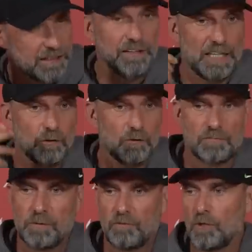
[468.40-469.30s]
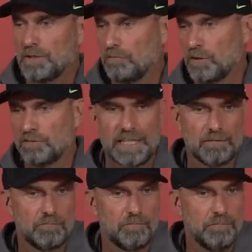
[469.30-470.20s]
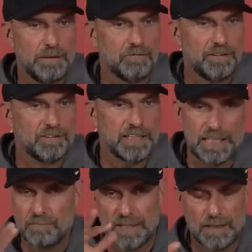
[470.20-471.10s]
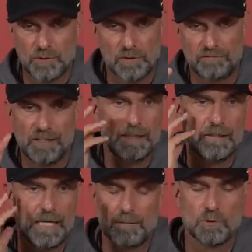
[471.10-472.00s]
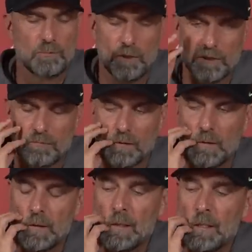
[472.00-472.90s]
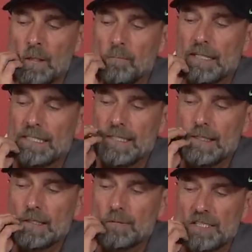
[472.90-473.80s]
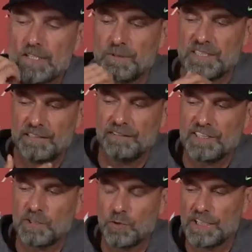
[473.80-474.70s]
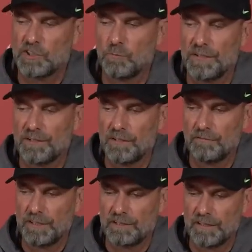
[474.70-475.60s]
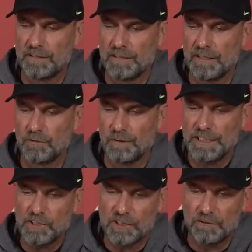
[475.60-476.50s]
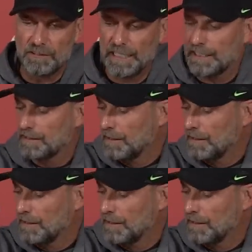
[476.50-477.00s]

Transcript: if Henry would have performed, he would have had maybe 50 games. Absolutely fine. Absolutely possible. But in the specific situation with the relationship we had,